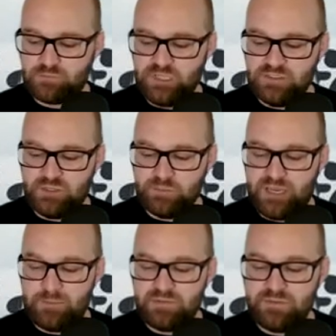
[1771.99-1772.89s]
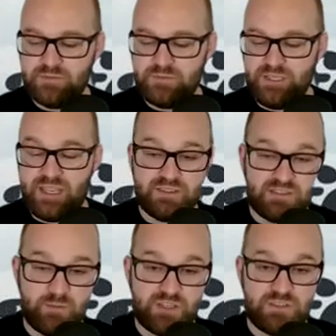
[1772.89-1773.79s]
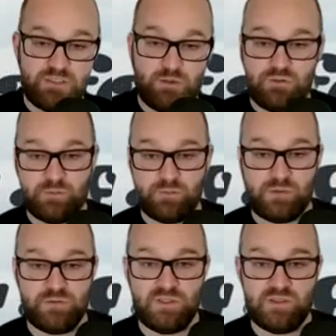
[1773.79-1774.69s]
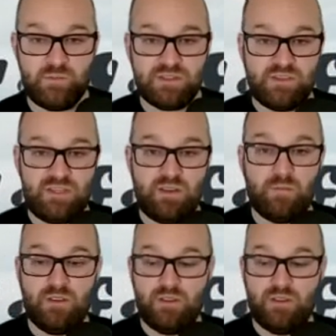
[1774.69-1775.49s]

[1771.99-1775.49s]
And sometimes he gets the best of you. Sometimes you get the best of him.